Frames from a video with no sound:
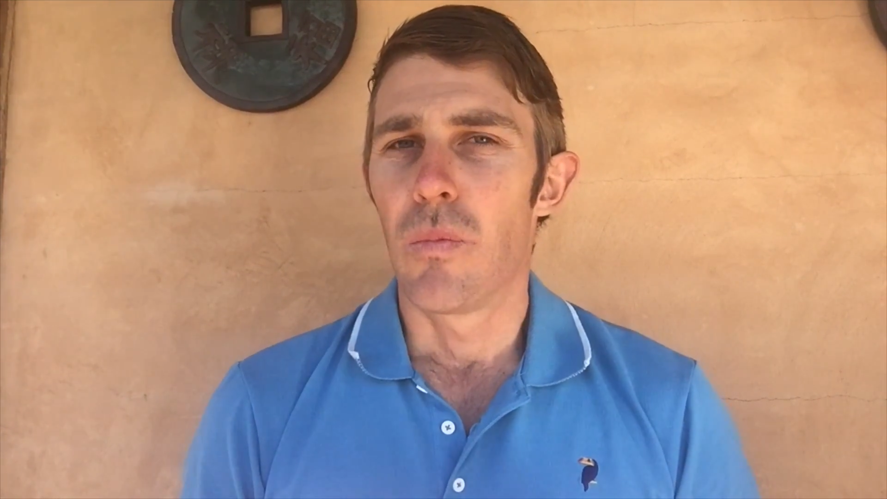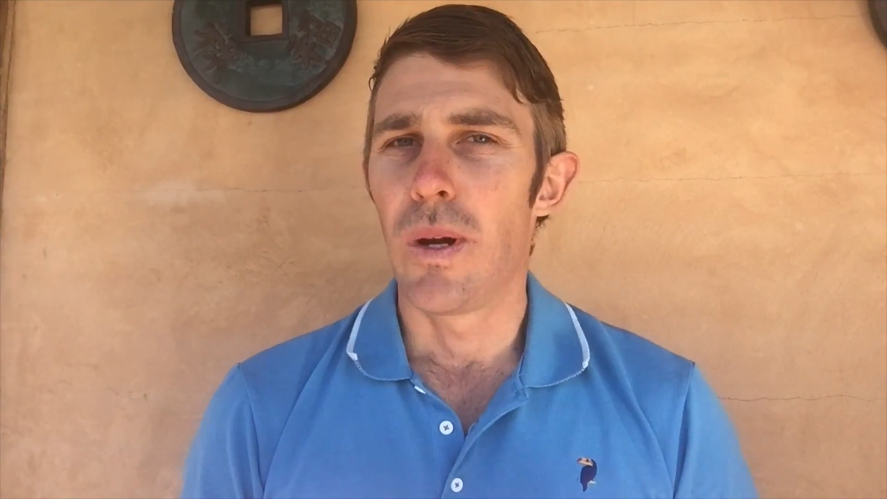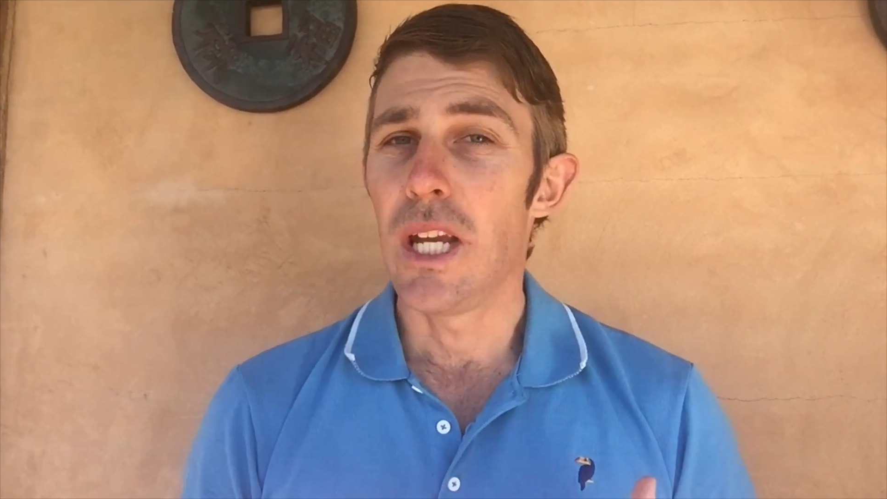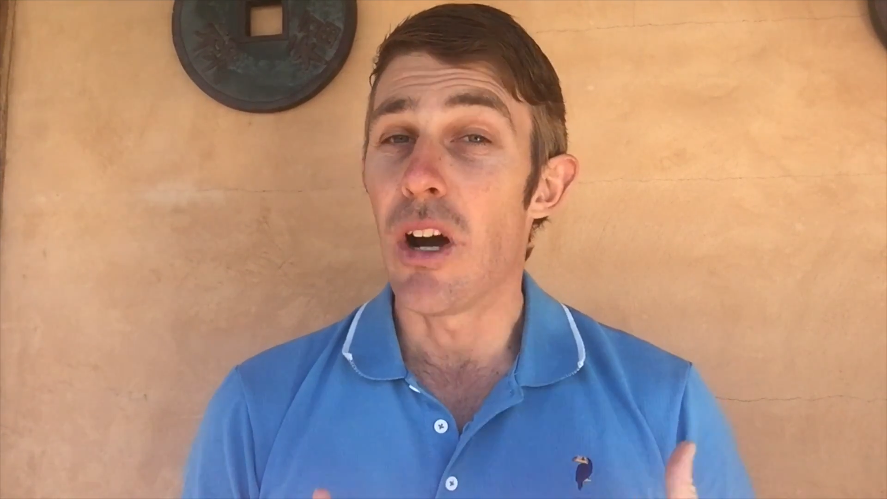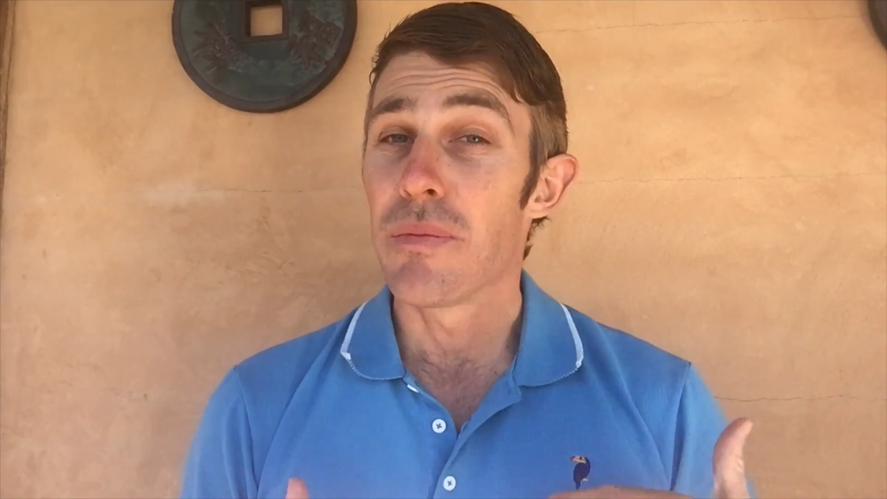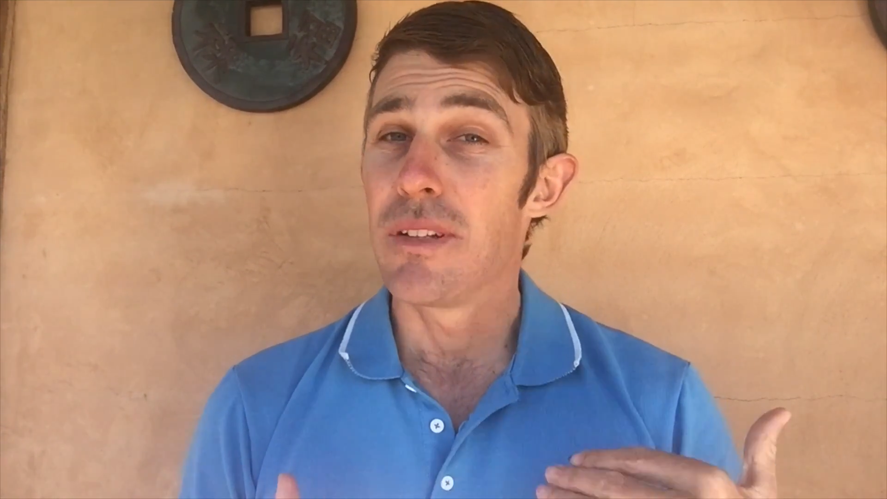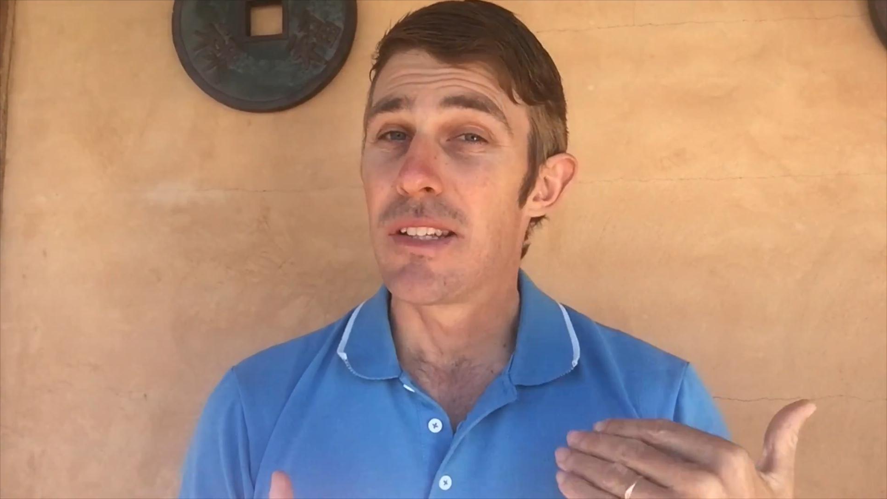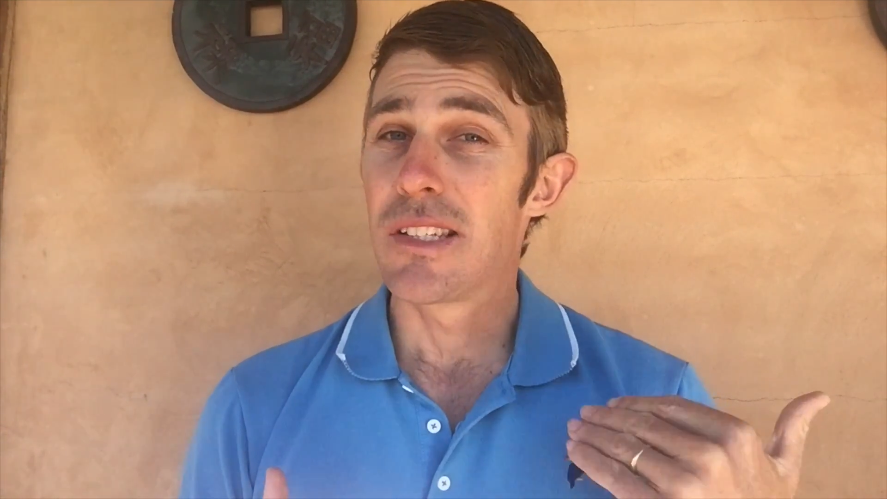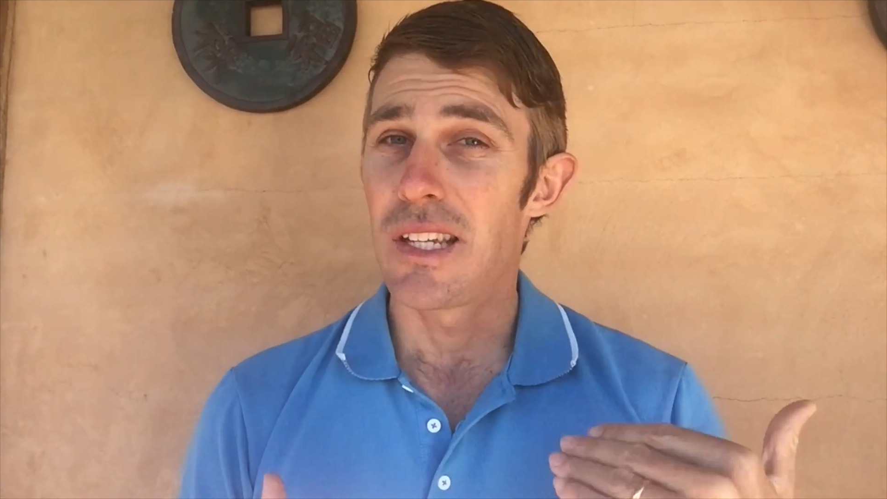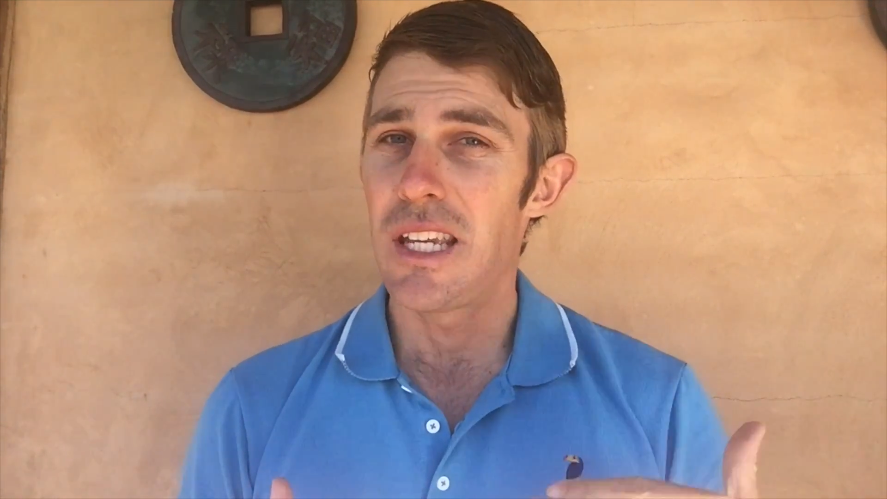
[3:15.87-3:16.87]
we often
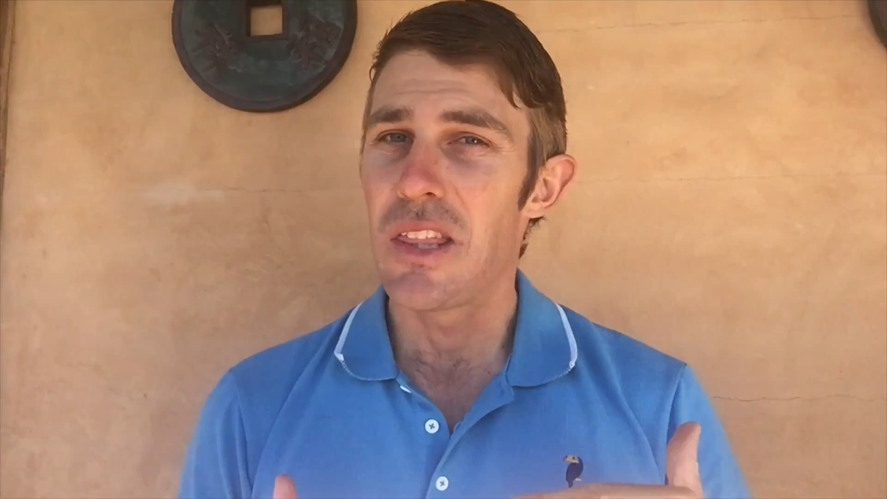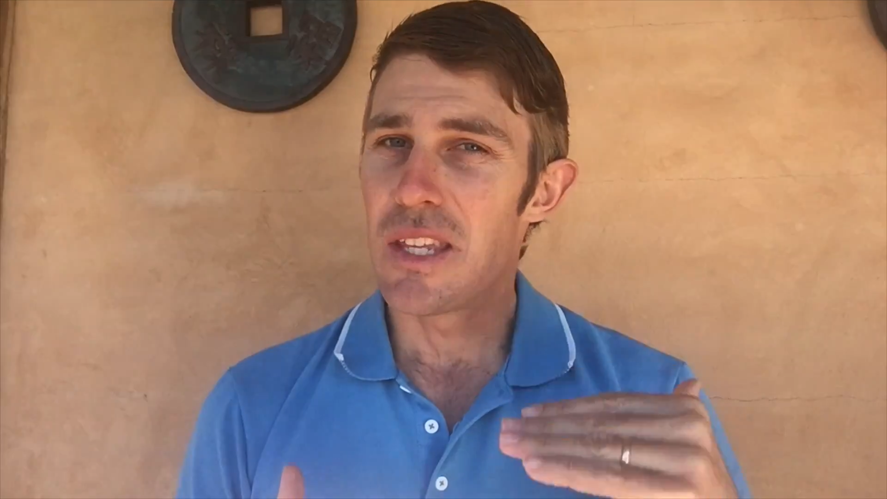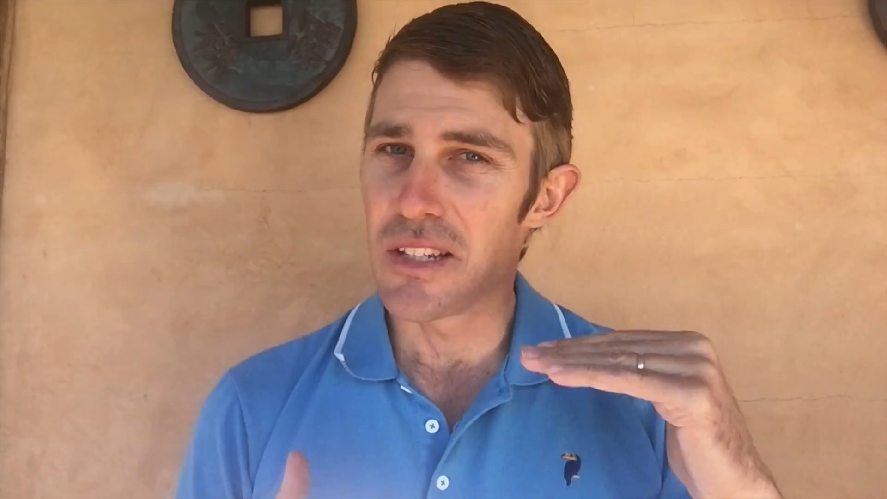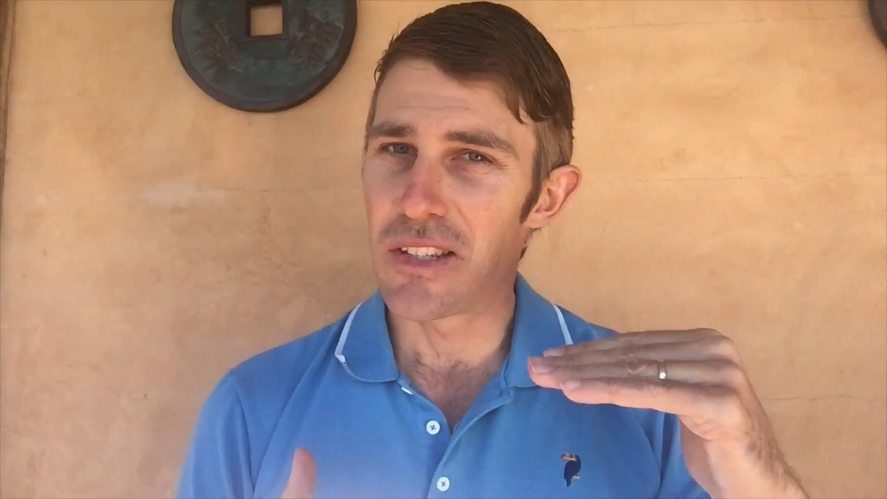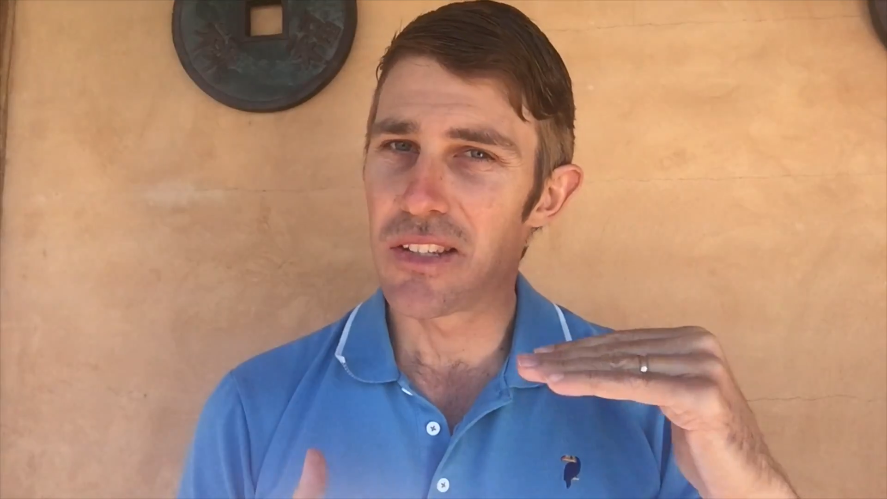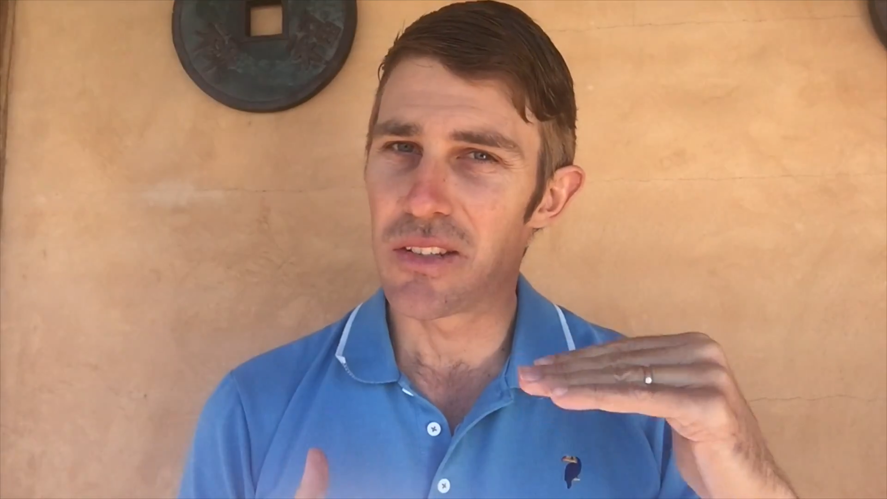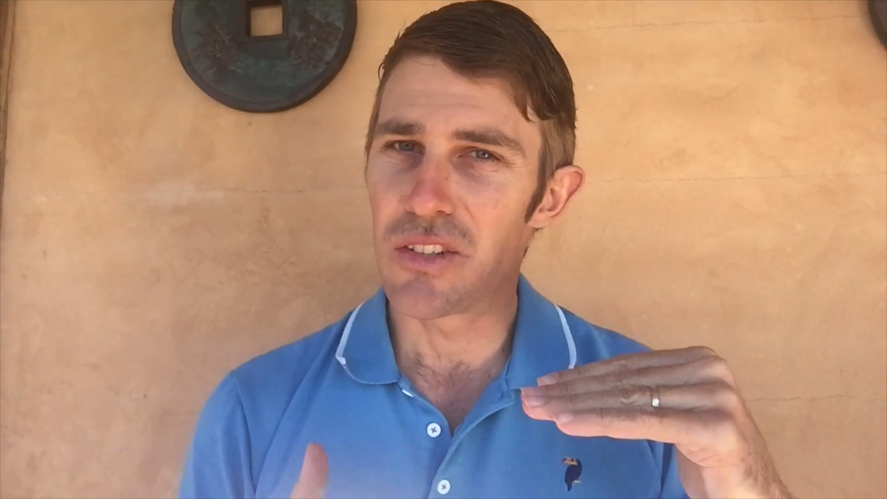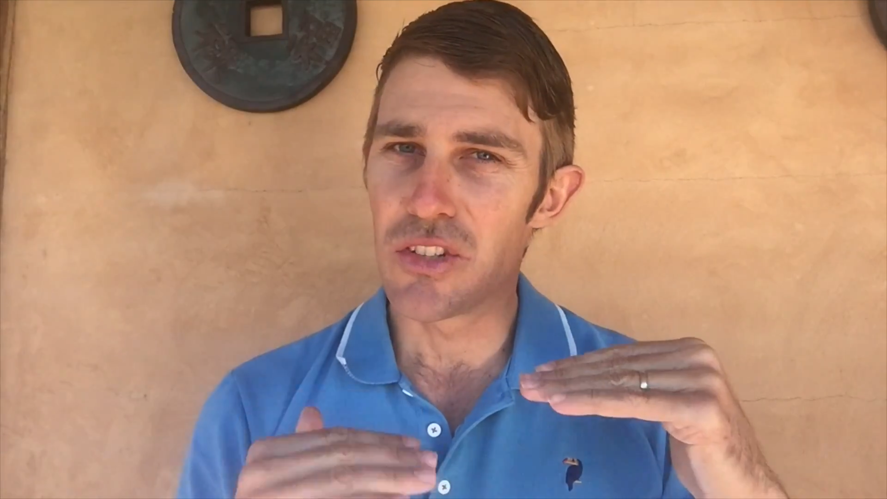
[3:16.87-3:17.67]
see this